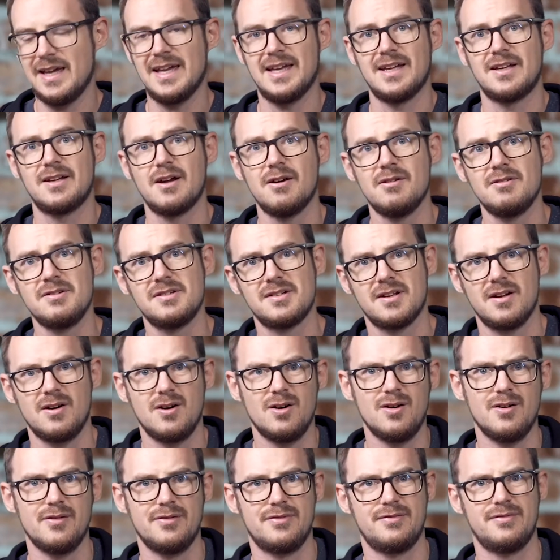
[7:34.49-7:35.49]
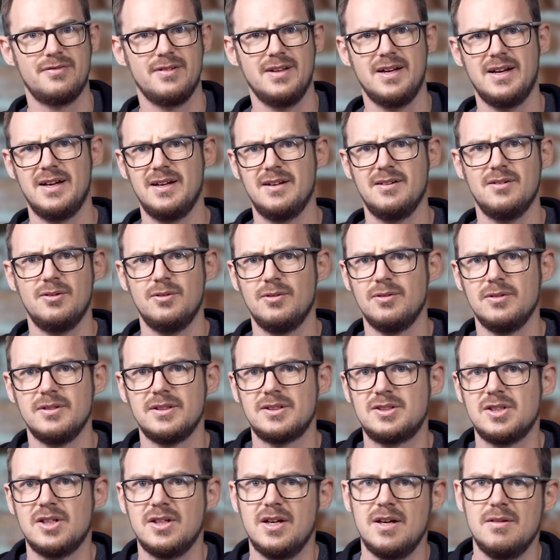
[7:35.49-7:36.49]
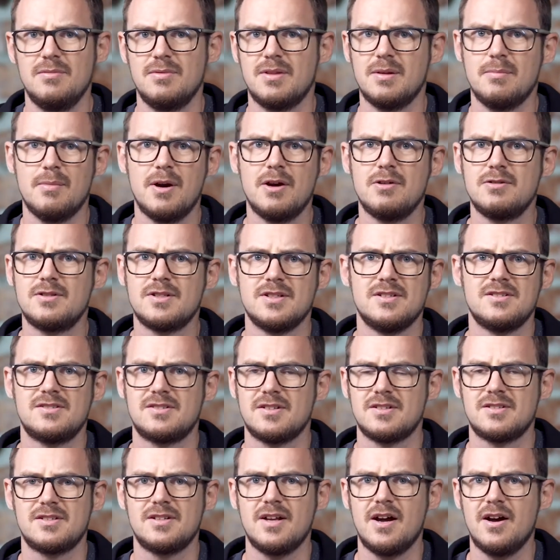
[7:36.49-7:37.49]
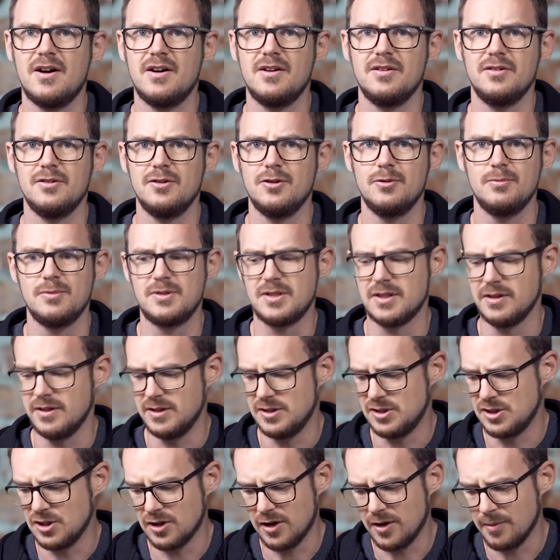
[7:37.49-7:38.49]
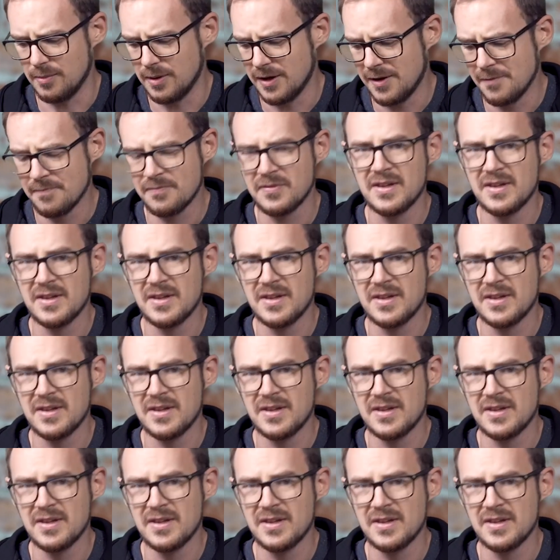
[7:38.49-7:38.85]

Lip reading: it goes off like all the time, the motors just aren't up to the job,